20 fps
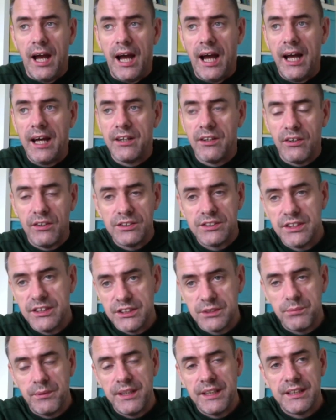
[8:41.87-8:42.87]
And also
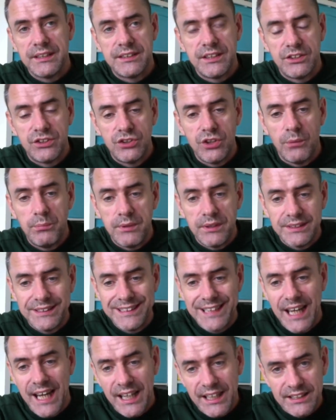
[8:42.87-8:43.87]
this week is the Dublin
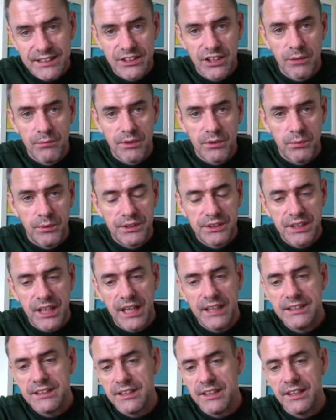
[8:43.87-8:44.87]
Tech Summit, which
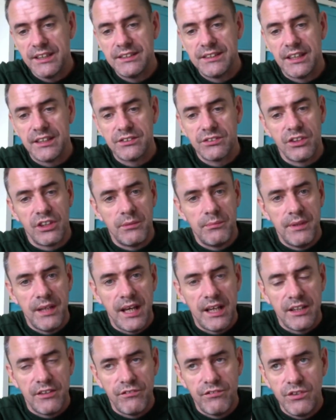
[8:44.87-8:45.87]
Casey Neistat's going to be
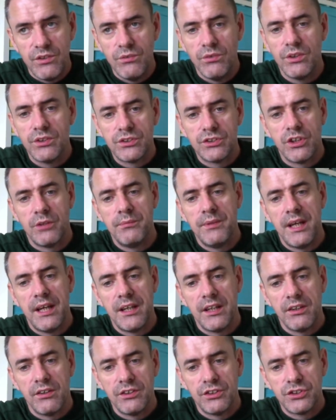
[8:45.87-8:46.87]
at, and a few others are going to be at, and
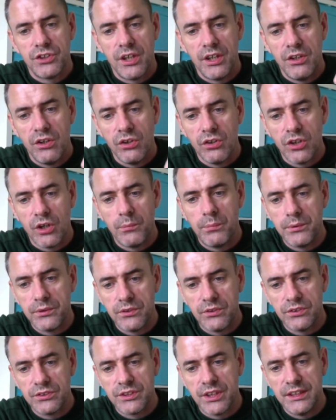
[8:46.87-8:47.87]
I'm going to try and hook up with
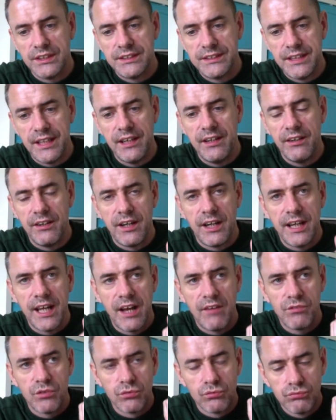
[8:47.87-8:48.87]
those guys there. I
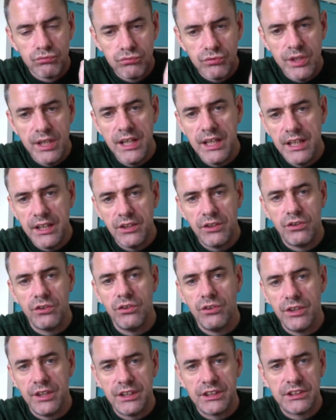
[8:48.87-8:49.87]
have a really
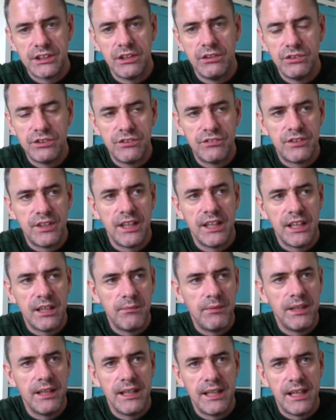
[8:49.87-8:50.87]
good exclusive thing in the
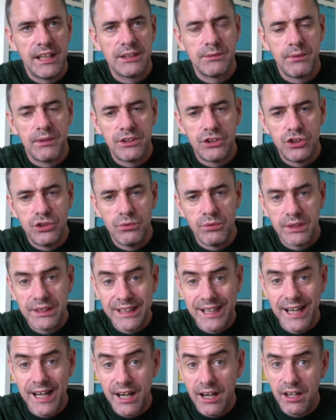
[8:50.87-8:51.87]
middle of that as well to do with
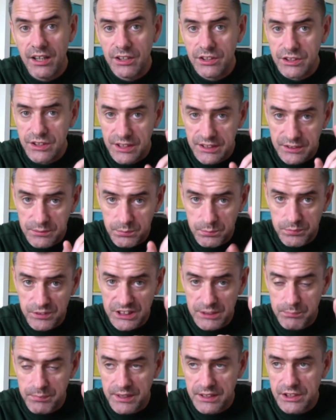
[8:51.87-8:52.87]
cars. It's
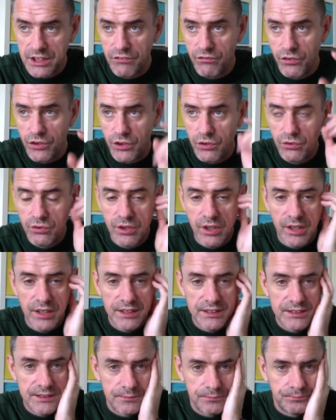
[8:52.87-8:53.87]
especially for you
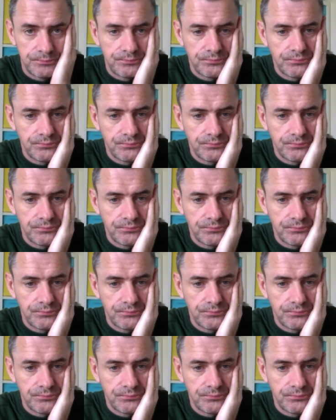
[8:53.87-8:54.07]
guys.